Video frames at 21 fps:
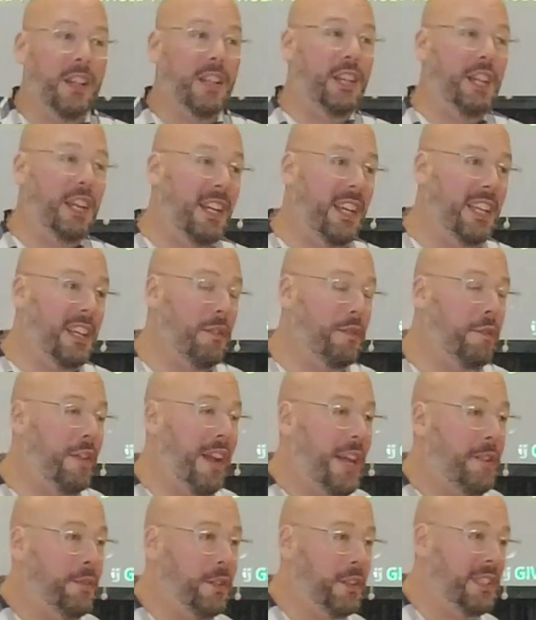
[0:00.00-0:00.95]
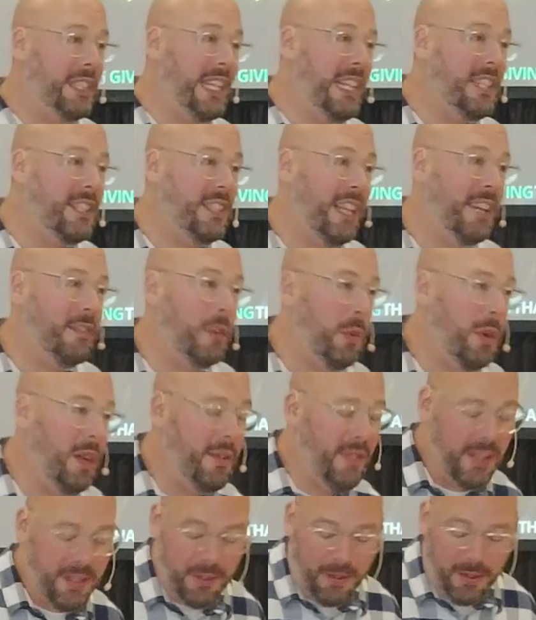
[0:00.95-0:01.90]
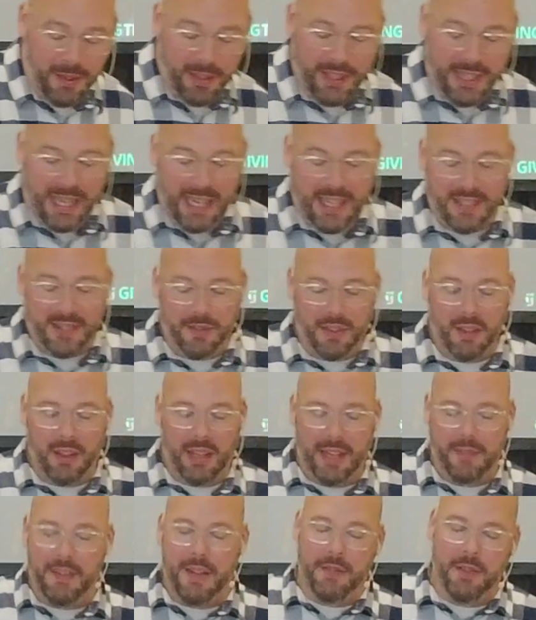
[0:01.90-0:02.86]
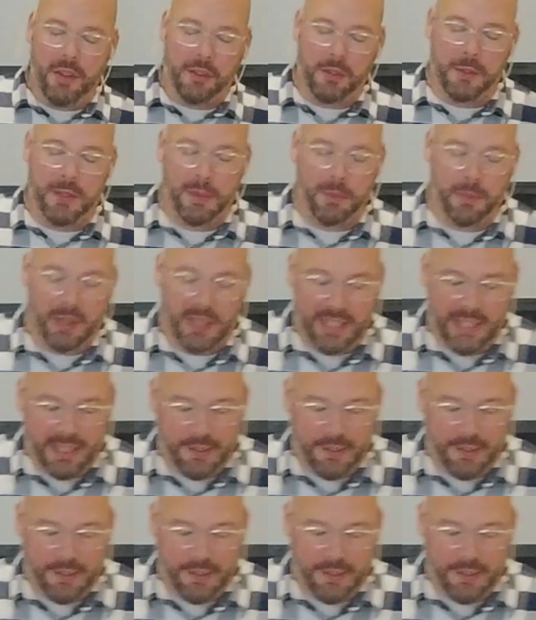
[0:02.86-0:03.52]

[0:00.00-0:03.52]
good and faithful to each and every one of us all the days of our life, even through some really